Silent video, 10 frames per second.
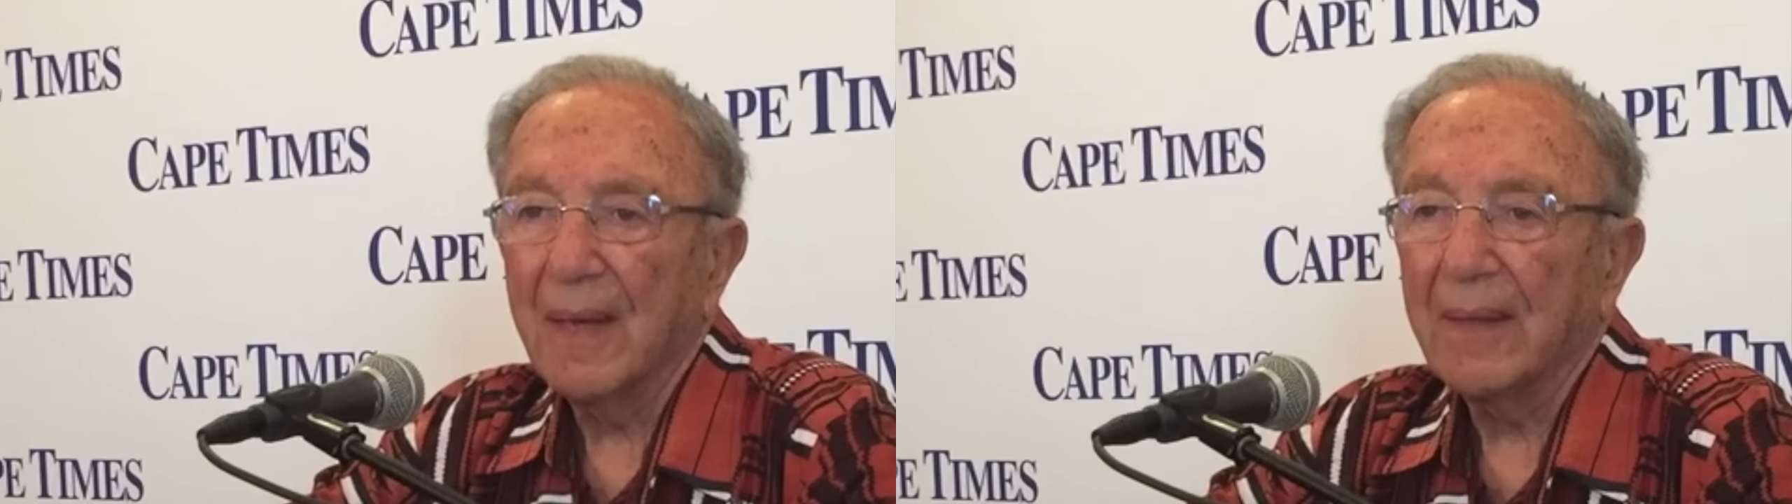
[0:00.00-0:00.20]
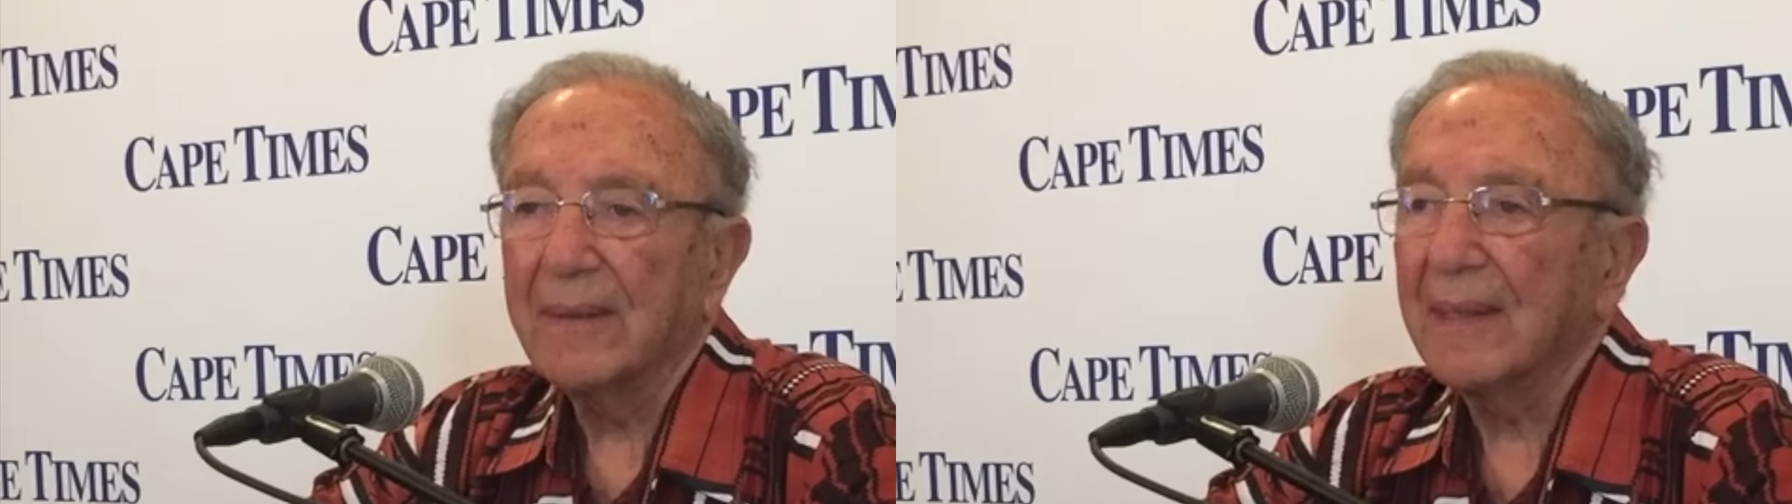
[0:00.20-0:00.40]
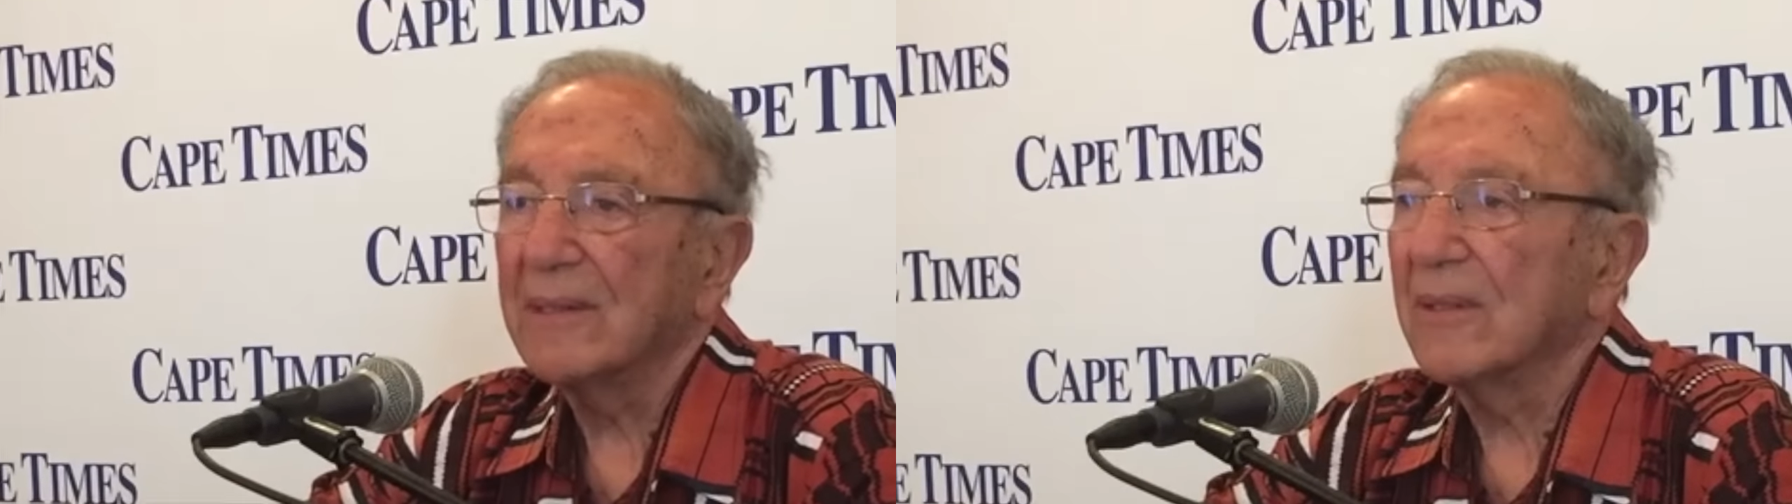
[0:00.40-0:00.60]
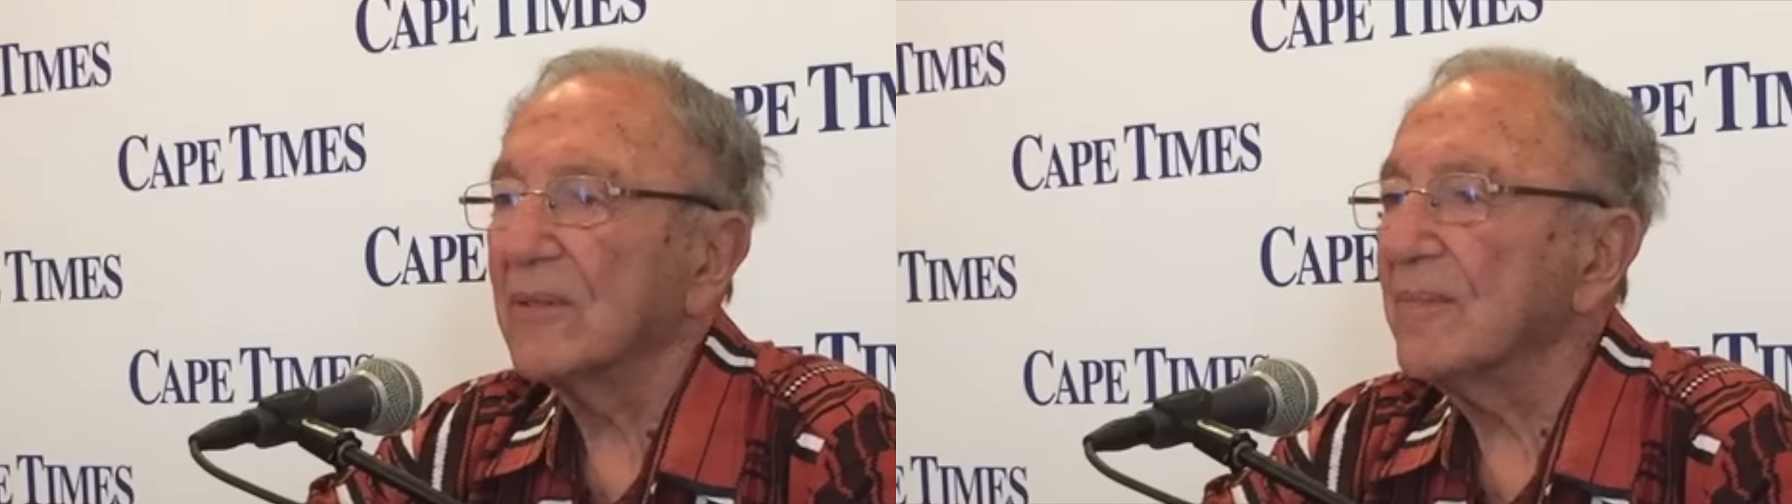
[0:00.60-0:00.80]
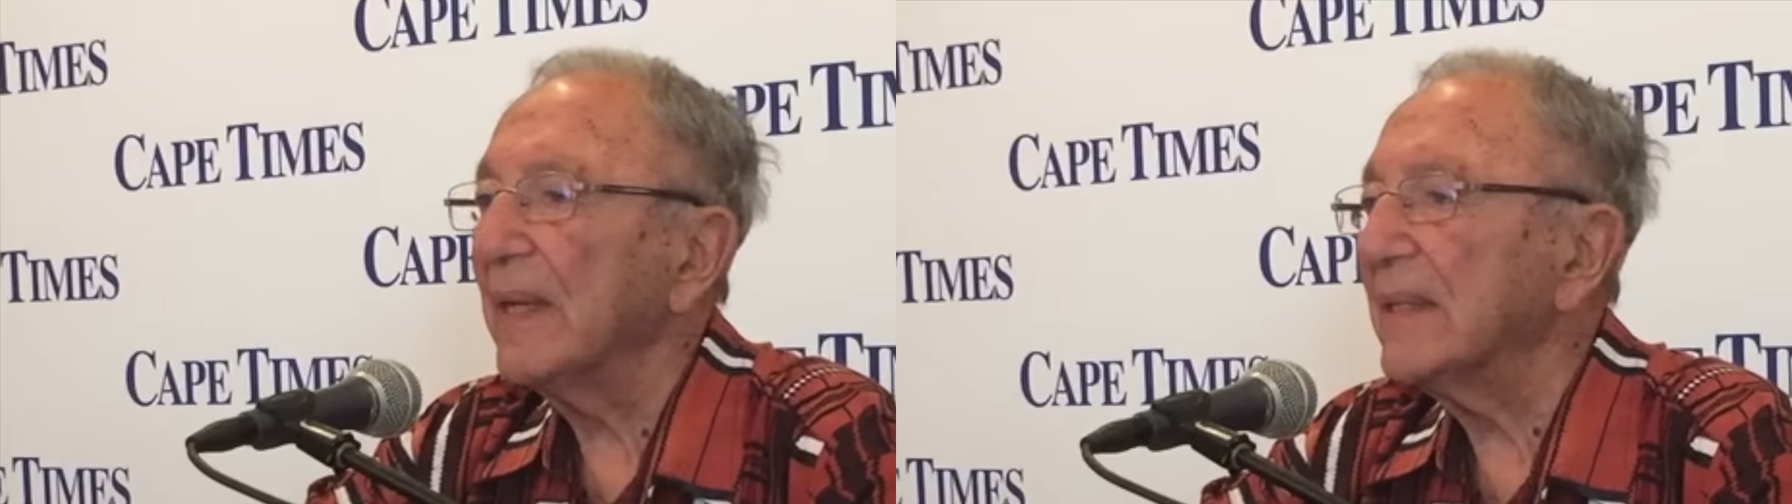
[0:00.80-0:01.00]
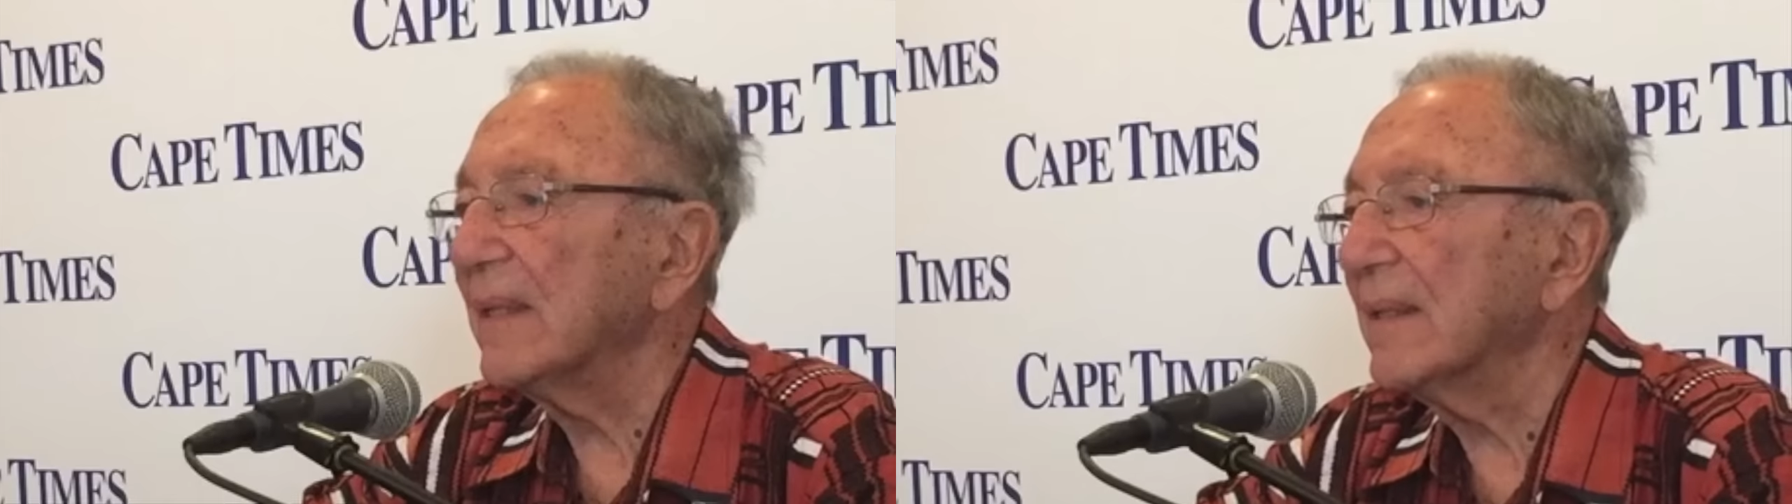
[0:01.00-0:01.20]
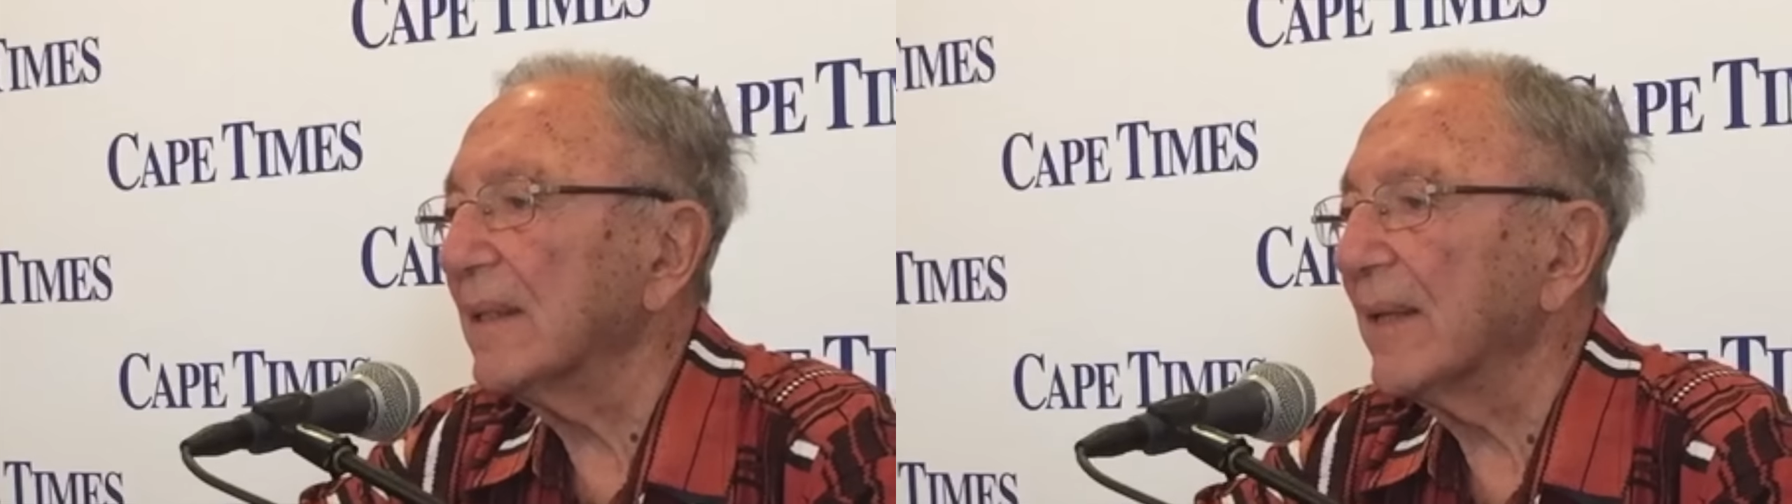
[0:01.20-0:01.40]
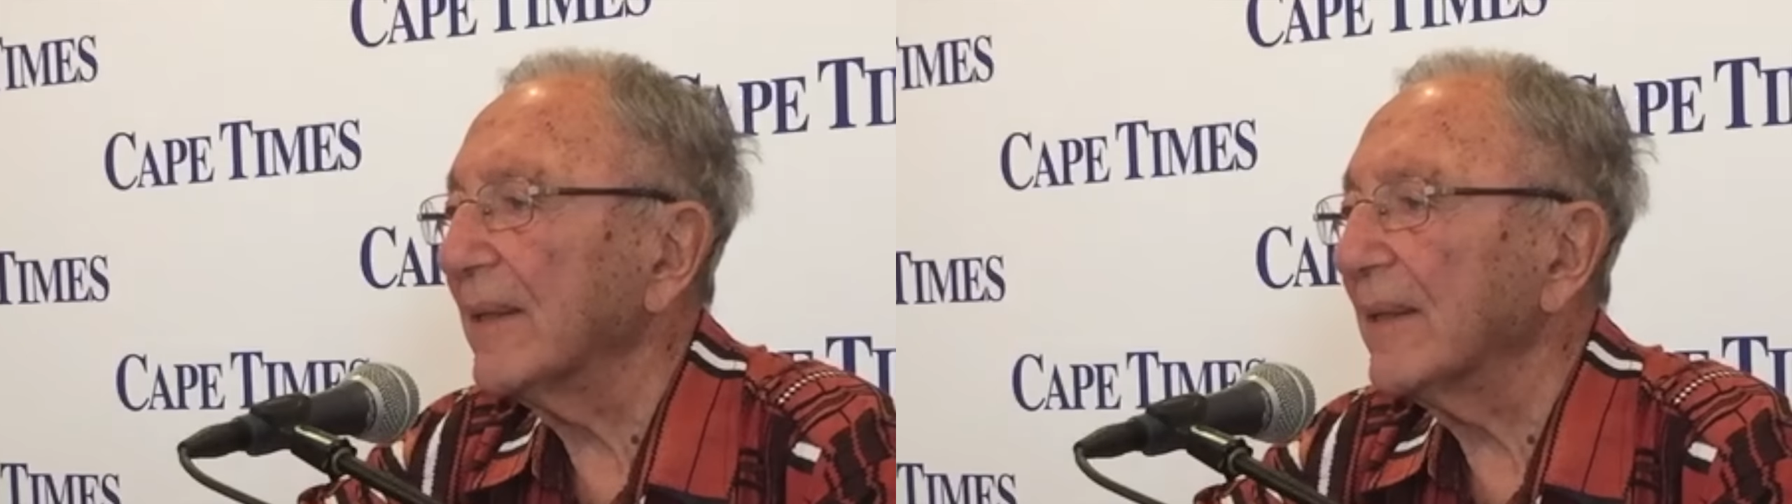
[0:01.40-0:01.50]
I think it's cosmetic, I